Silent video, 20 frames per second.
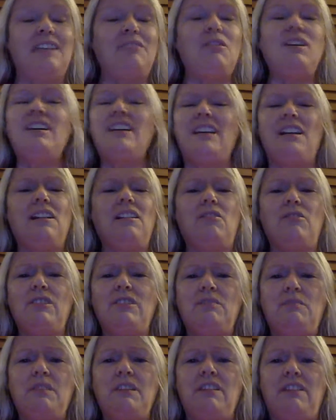But it'll
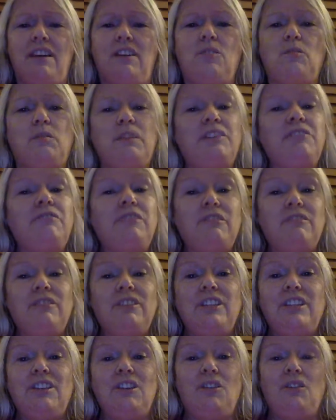always be there. But if
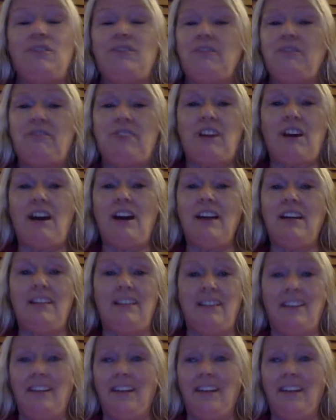you've got